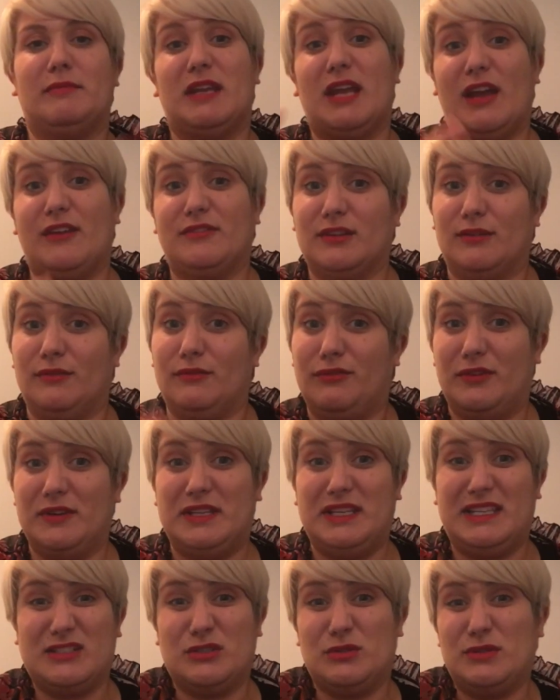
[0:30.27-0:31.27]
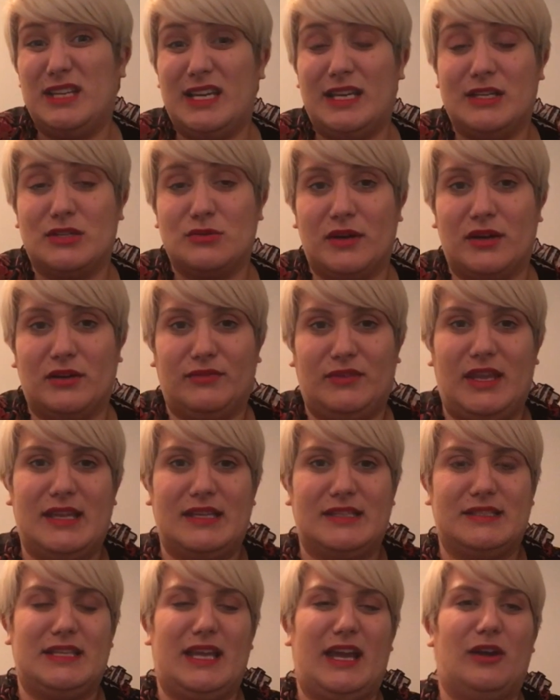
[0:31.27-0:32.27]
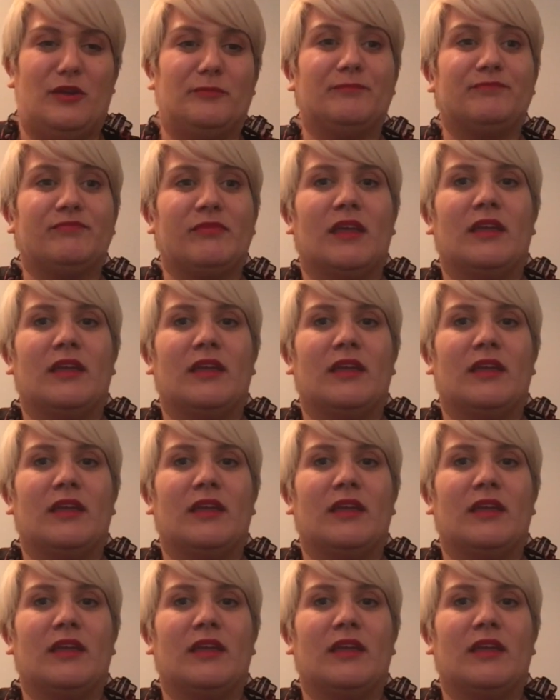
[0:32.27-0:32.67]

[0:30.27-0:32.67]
and have done for nearly 12 years now.